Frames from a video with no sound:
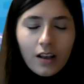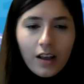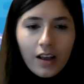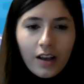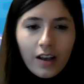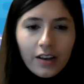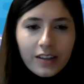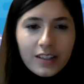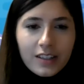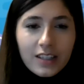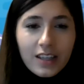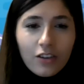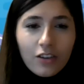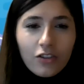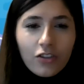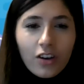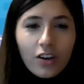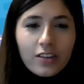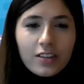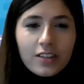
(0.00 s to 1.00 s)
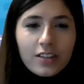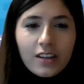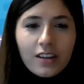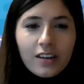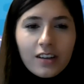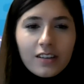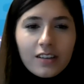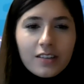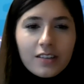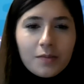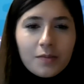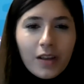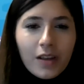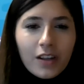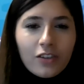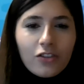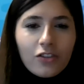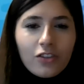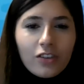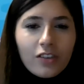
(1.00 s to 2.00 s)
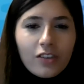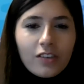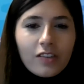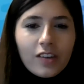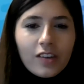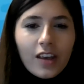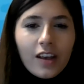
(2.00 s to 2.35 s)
I can see Justin has mentioned